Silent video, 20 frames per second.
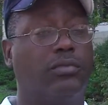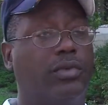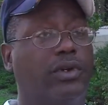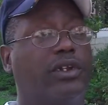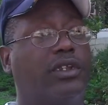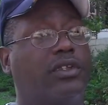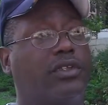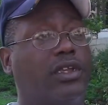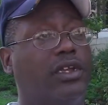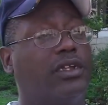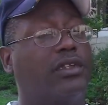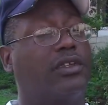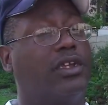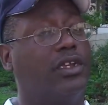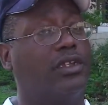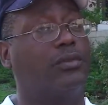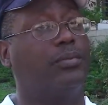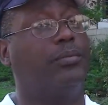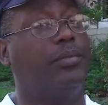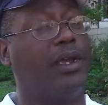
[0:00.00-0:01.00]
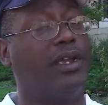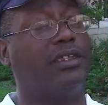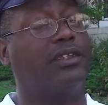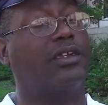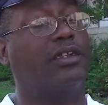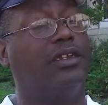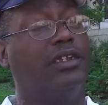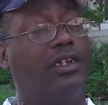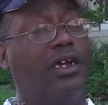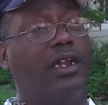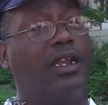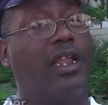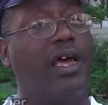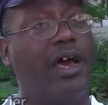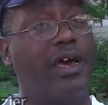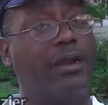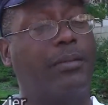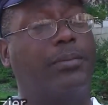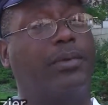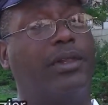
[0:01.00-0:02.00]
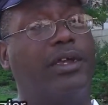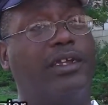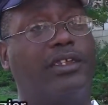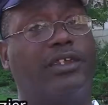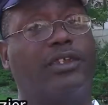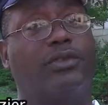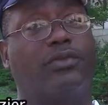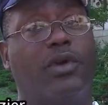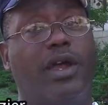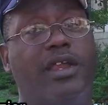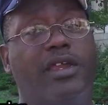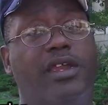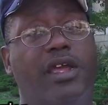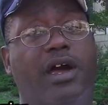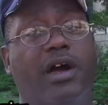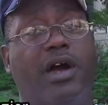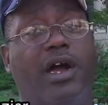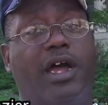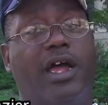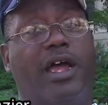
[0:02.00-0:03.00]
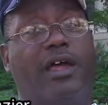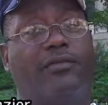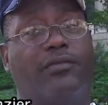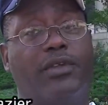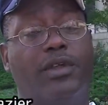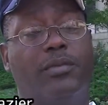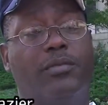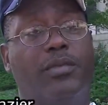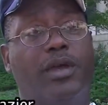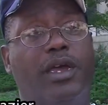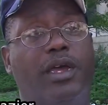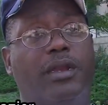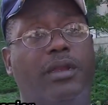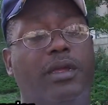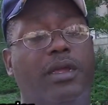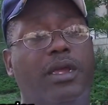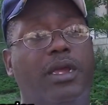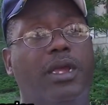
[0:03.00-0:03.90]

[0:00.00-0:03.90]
but it's basically a lot of places right now, I have to admit.